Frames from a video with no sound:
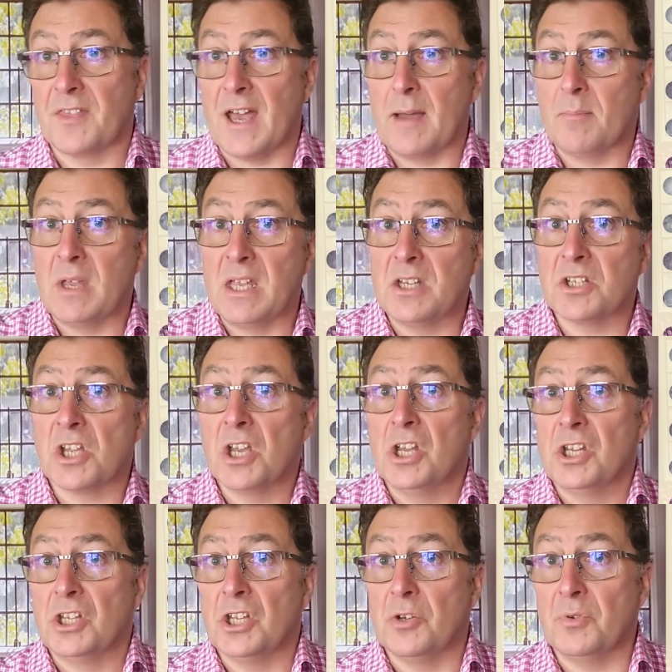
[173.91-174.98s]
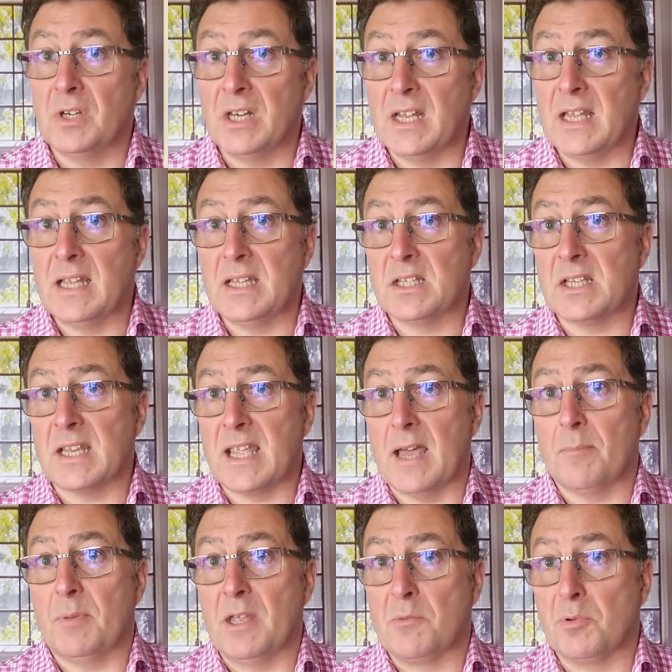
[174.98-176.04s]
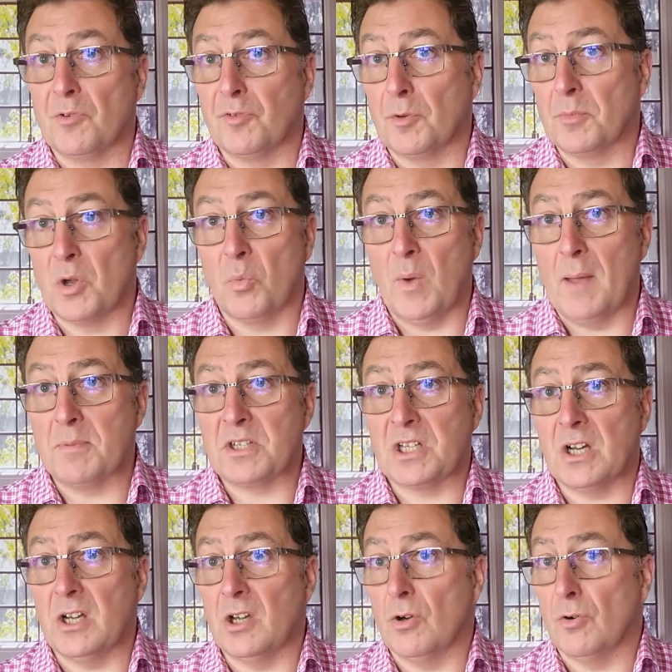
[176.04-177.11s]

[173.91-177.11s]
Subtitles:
That means you need to get people from your website